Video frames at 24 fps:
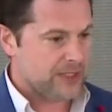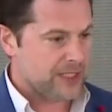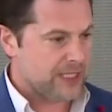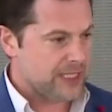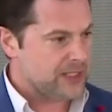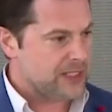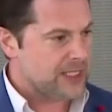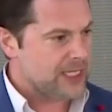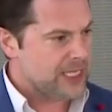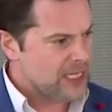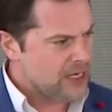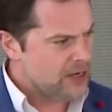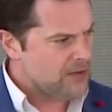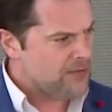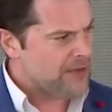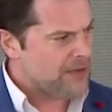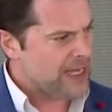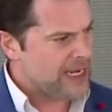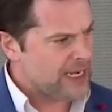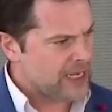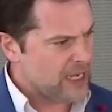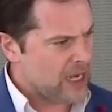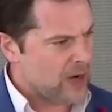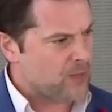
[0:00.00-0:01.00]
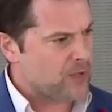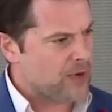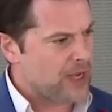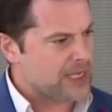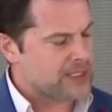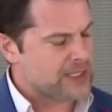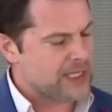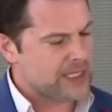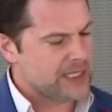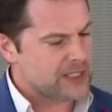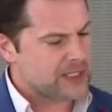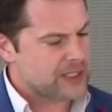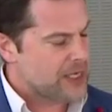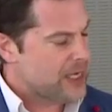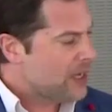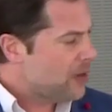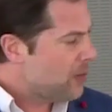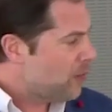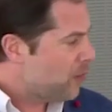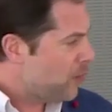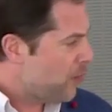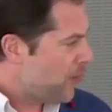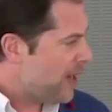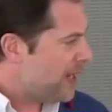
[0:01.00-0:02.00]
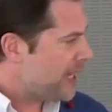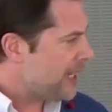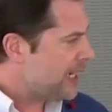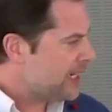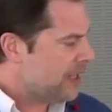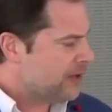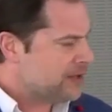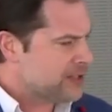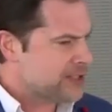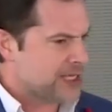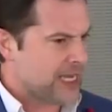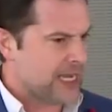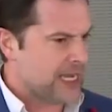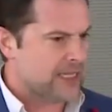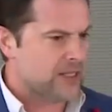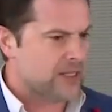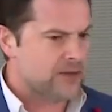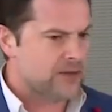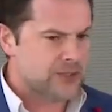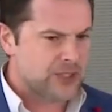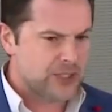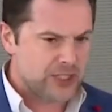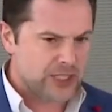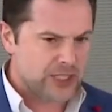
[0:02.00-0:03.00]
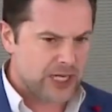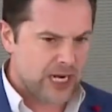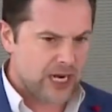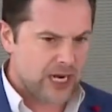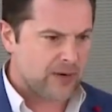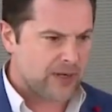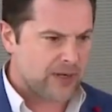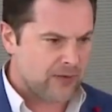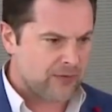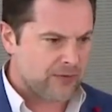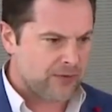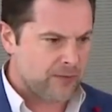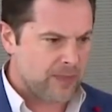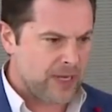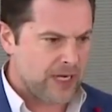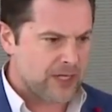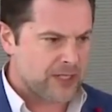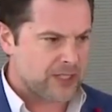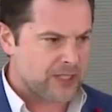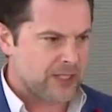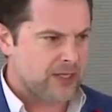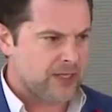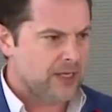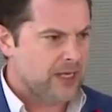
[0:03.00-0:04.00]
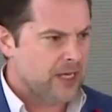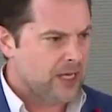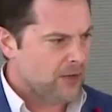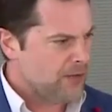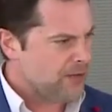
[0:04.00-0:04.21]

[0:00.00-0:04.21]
is innovating on process, breaking down silos, sharing information.